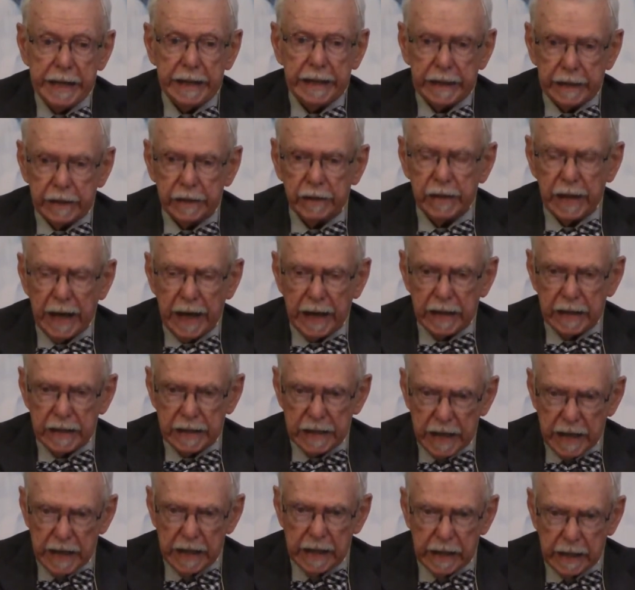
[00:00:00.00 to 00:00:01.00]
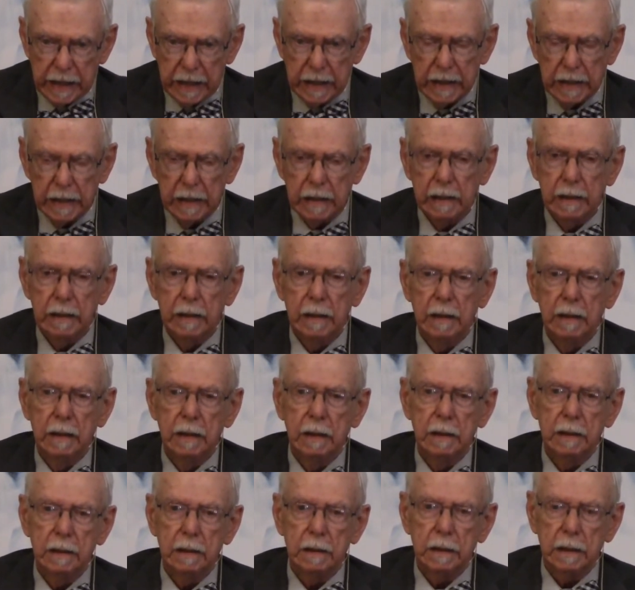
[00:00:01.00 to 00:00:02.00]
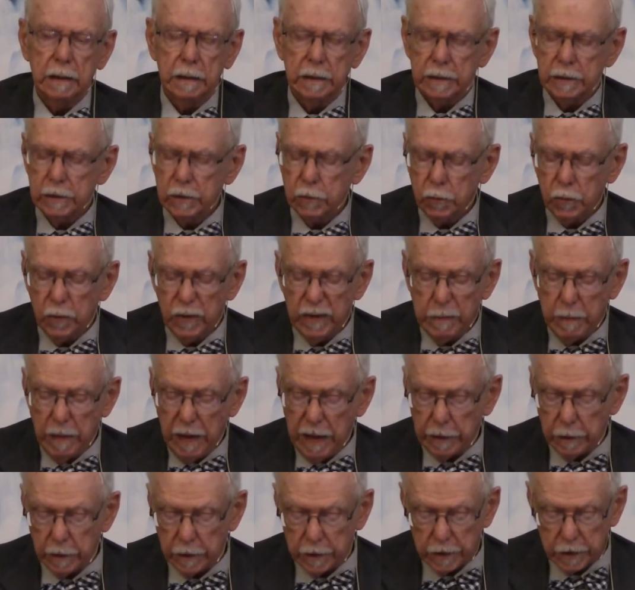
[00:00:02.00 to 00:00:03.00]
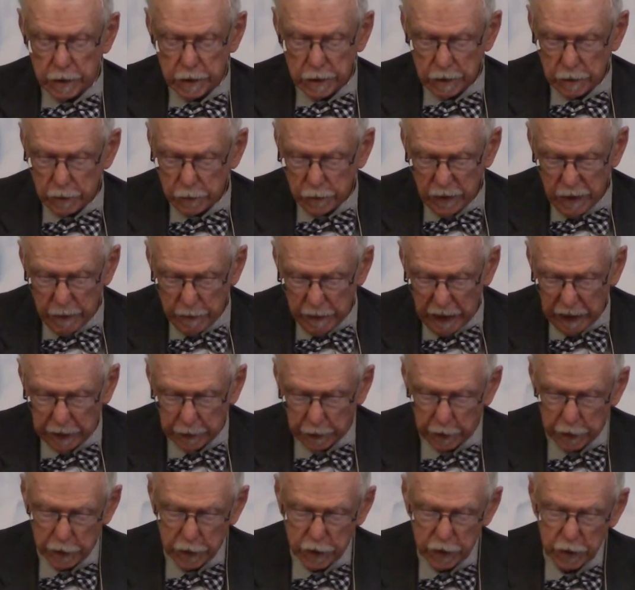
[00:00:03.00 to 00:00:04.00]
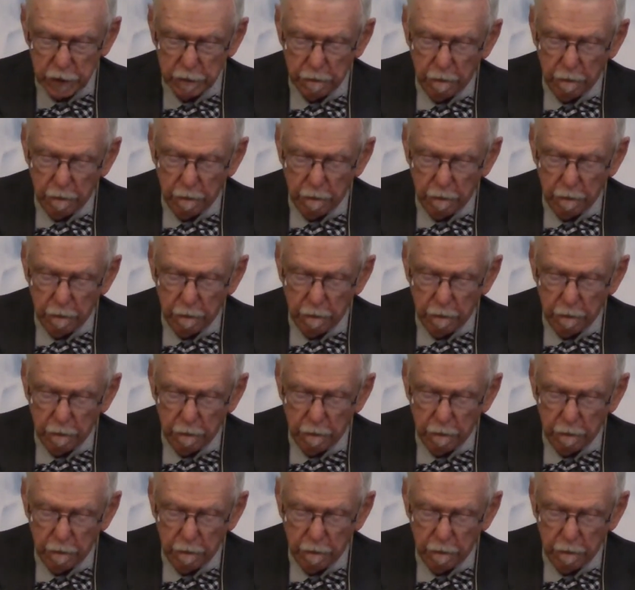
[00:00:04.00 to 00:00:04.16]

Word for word: it that day. It's tremendous, tremendous.